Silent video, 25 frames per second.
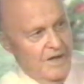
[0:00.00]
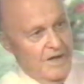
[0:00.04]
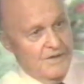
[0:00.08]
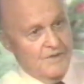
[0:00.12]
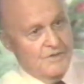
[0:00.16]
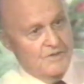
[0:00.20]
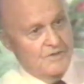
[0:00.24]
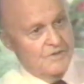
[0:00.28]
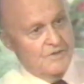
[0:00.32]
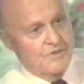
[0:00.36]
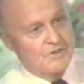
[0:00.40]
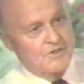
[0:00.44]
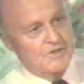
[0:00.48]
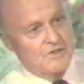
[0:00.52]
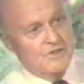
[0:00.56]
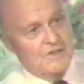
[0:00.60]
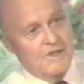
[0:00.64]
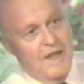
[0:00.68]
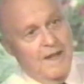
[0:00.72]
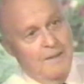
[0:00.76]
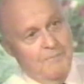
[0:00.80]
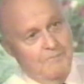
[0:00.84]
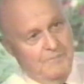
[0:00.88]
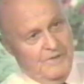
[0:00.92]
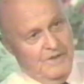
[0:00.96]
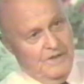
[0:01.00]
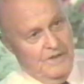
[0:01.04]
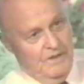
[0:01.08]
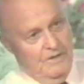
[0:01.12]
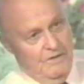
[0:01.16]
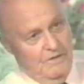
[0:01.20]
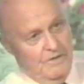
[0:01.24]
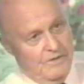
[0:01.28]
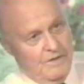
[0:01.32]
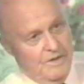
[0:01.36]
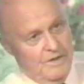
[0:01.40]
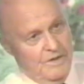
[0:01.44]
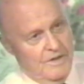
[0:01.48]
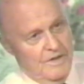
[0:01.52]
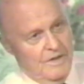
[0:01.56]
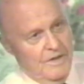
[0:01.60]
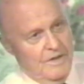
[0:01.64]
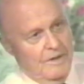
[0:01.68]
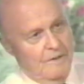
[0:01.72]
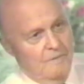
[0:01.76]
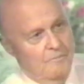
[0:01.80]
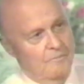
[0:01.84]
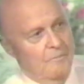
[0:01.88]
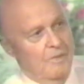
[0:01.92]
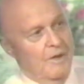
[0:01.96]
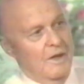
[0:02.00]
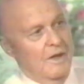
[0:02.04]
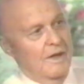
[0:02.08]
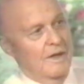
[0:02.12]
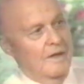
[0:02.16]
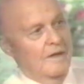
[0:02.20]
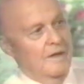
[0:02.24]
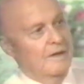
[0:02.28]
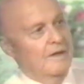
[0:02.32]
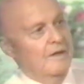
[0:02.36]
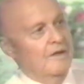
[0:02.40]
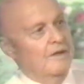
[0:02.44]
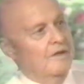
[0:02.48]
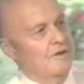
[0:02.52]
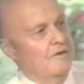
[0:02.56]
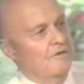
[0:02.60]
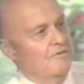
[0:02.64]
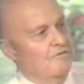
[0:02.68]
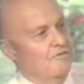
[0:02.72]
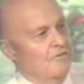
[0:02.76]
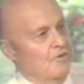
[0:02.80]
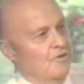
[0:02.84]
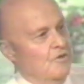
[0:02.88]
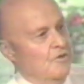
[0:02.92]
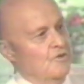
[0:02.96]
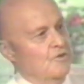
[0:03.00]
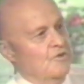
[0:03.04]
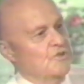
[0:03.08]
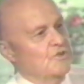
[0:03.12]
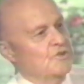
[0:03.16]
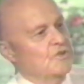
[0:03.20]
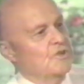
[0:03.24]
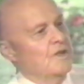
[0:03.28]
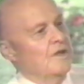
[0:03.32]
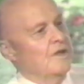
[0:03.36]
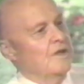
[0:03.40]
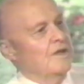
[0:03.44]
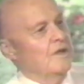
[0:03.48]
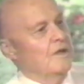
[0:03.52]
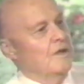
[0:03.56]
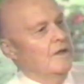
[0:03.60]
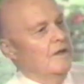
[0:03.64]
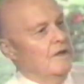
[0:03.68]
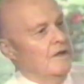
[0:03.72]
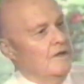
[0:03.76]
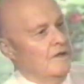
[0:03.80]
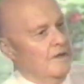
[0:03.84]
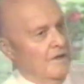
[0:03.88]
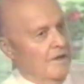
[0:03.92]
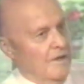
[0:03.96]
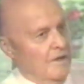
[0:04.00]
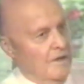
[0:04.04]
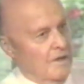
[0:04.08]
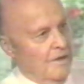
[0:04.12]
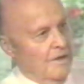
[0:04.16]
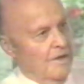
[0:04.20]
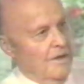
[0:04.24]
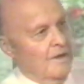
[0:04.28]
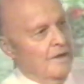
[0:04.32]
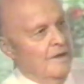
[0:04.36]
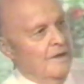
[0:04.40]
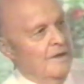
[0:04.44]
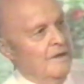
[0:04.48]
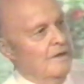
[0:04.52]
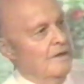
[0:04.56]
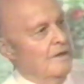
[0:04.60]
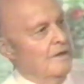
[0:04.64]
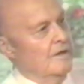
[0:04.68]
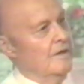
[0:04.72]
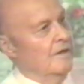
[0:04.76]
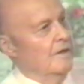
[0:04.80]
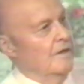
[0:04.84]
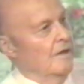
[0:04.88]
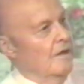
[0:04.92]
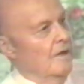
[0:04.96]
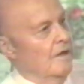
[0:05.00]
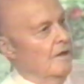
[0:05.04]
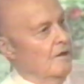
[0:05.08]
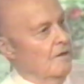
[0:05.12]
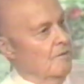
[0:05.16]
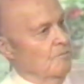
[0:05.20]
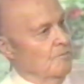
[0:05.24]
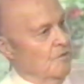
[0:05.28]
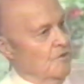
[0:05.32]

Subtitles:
telling our potential customers to build our orders,